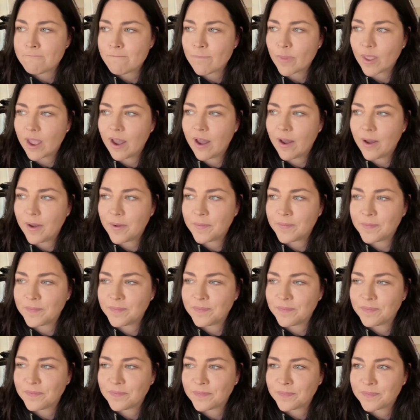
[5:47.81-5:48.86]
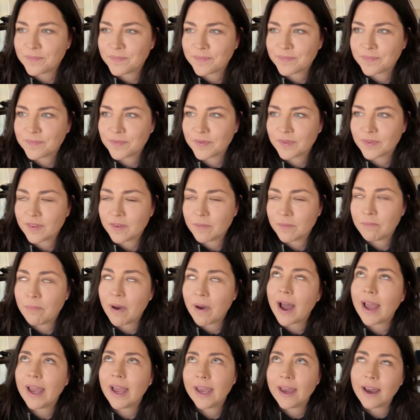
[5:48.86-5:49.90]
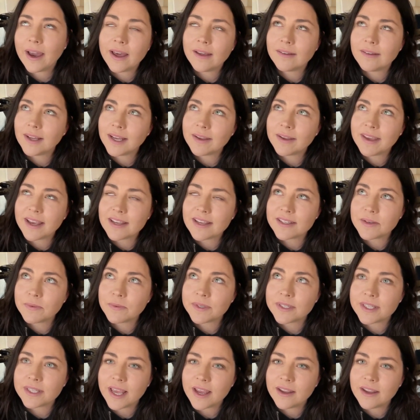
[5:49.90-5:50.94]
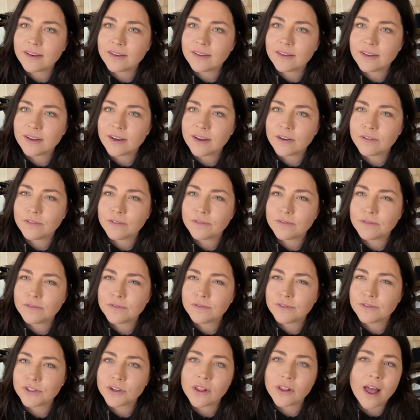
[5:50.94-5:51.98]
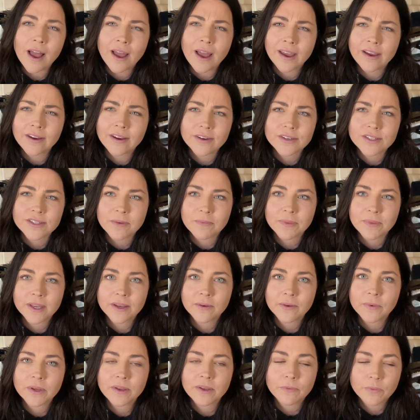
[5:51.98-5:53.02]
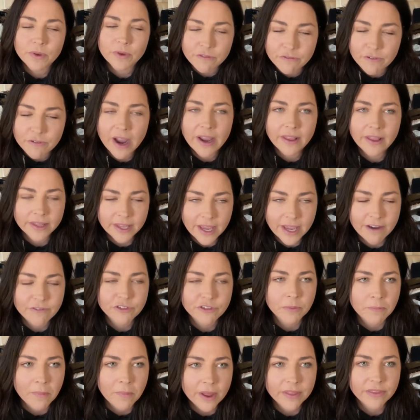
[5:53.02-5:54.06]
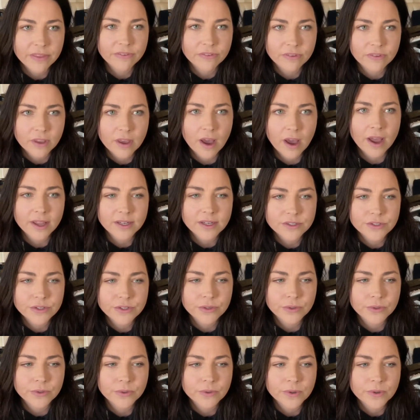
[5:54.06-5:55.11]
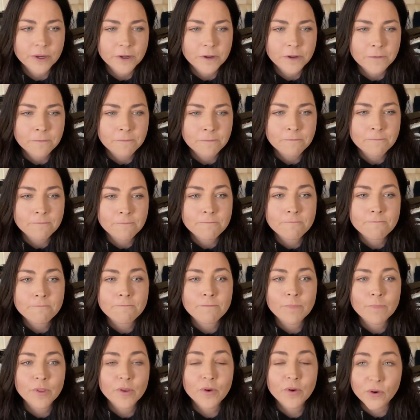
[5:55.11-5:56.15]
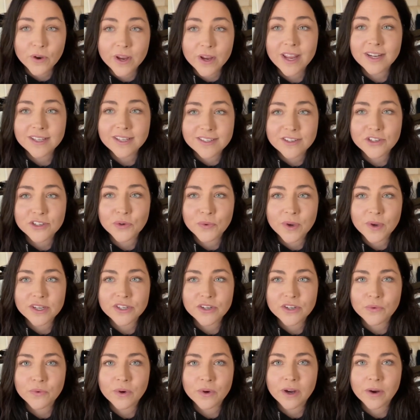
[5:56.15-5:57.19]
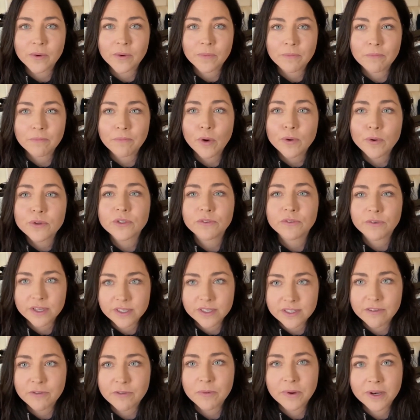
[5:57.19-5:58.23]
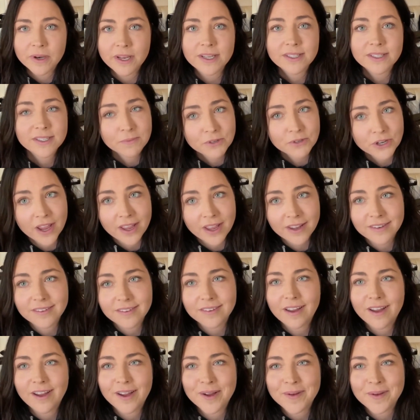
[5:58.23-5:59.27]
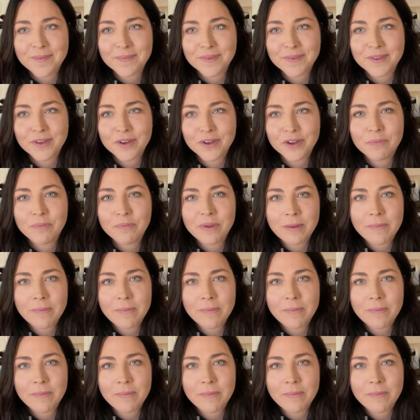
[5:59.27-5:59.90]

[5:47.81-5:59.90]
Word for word: by, I guess it was the end of July or something, we finally, after months, got to create a situation where most of us, everybody except Jen, could be